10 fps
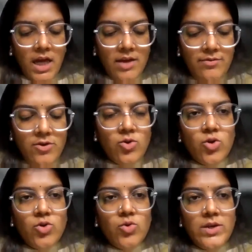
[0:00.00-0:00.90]
If you
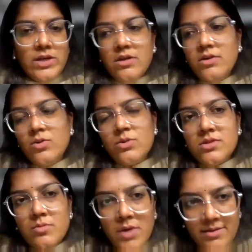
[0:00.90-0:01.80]
go to Indian
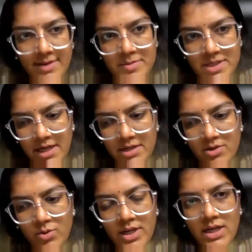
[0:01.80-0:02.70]
tourism ka website,
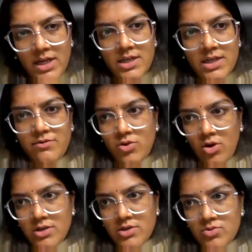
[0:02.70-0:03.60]
okay, and if you
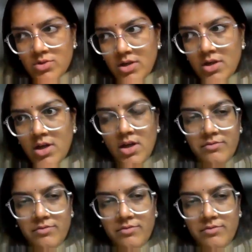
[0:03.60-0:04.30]
log into the